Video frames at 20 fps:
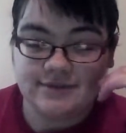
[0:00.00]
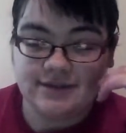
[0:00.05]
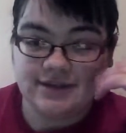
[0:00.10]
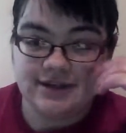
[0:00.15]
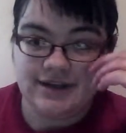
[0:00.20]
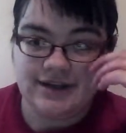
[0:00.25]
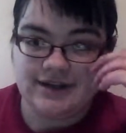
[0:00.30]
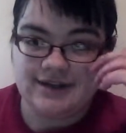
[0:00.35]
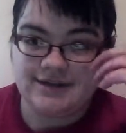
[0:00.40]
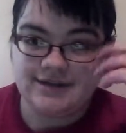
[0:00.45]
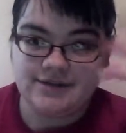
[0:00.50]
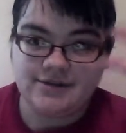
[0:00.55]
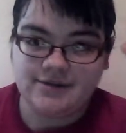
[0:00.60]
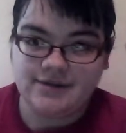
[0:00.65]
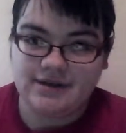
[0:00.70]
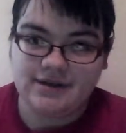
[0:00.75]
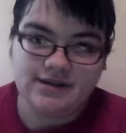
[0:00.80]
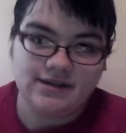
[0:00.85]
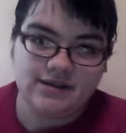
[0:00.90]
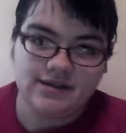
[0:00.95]
So I can't do
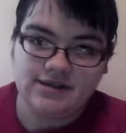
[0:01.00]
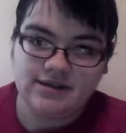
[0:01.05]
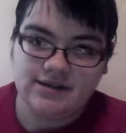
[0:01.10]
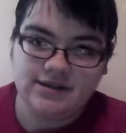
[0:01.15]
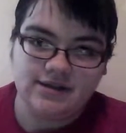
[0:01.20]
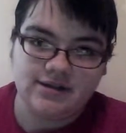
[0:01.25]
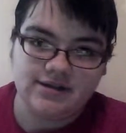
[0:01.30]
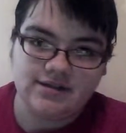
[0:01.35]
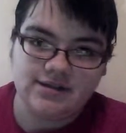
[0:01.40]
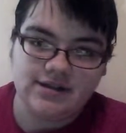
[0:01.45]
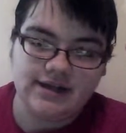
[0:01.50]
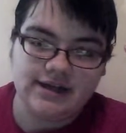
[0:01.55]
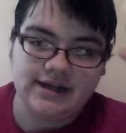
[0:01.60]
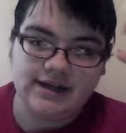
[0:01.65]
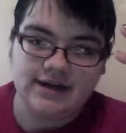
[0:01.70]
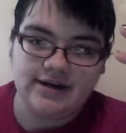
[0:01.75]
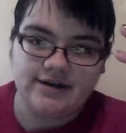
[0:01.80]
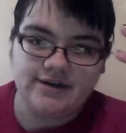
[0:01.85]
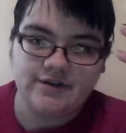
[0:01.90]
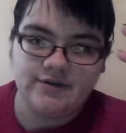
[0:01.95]
anything until I get all this taken
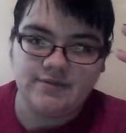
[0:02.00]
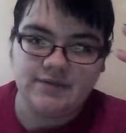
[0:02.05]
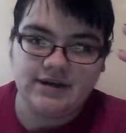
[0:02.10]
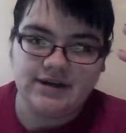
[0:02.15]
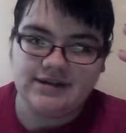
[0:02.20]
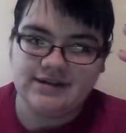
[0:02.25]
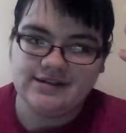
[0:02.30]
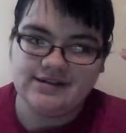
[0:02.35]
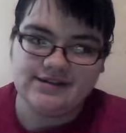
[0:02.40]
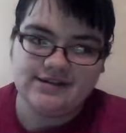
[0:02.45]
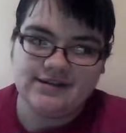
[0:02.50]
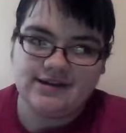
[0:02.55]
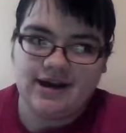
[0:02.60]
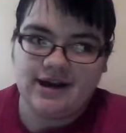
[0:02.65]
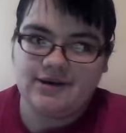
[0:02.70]
care of because